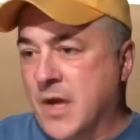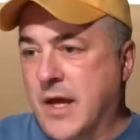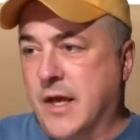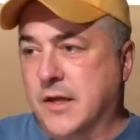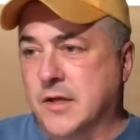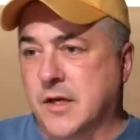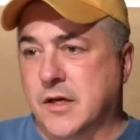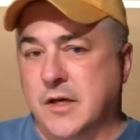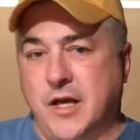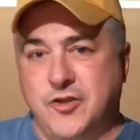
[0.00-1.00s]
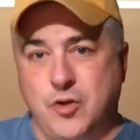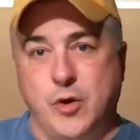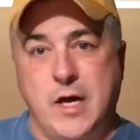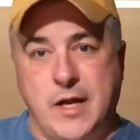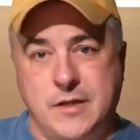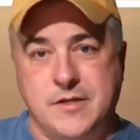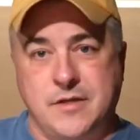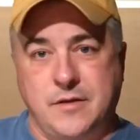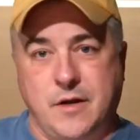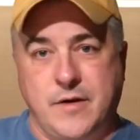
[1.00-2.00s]
and do it
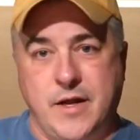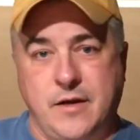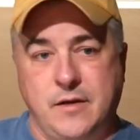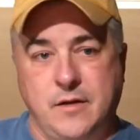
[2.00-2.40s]
honest, all right?